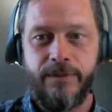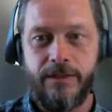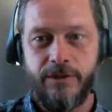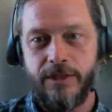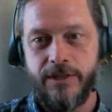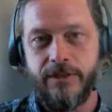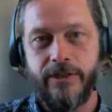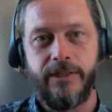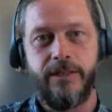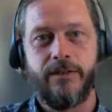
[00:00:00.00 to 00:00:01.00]
Take the
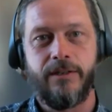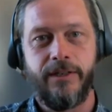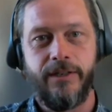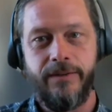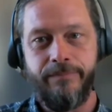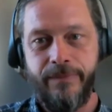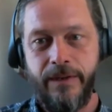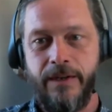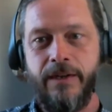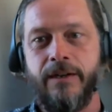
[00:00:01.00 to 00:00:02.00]
chainsaw out there, clean it up,
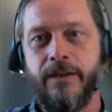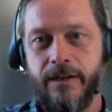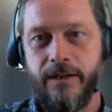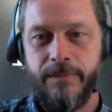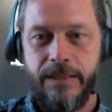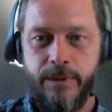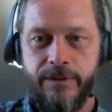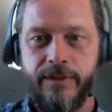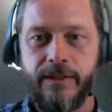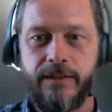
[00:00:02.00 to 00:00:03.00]
maybe
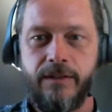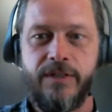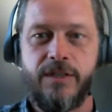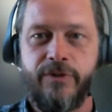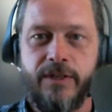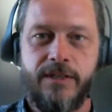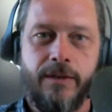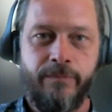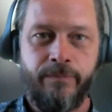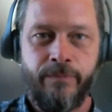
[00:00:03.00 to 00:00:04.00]
even get the fence fixed
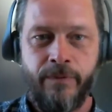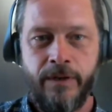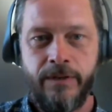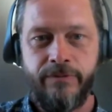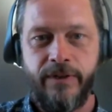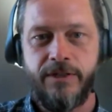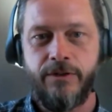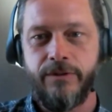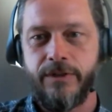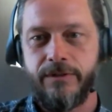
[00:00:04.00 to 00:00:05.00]
up
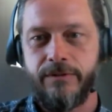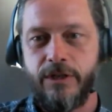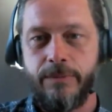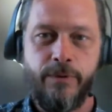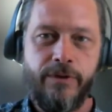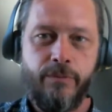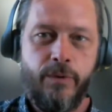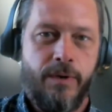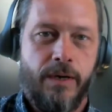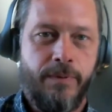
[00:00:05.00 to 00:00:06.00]
faster and cheaper than
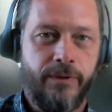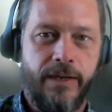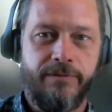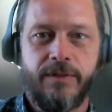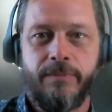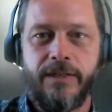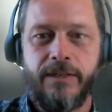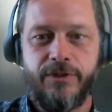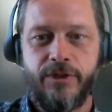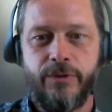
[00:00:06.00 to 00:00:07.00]
we might be able to have somebody
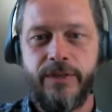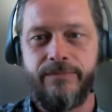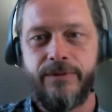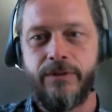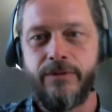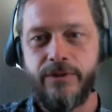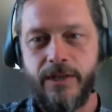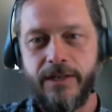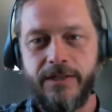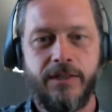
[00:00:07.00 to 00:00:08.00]
else do it. So there's
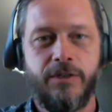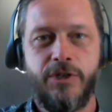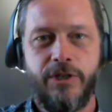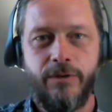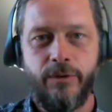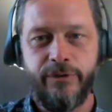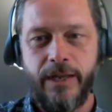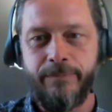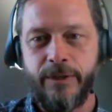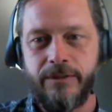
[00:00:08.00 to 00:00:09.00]
a lot of synergy and
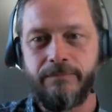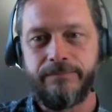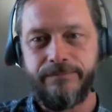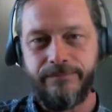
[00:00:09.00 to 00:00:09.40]
overlap there.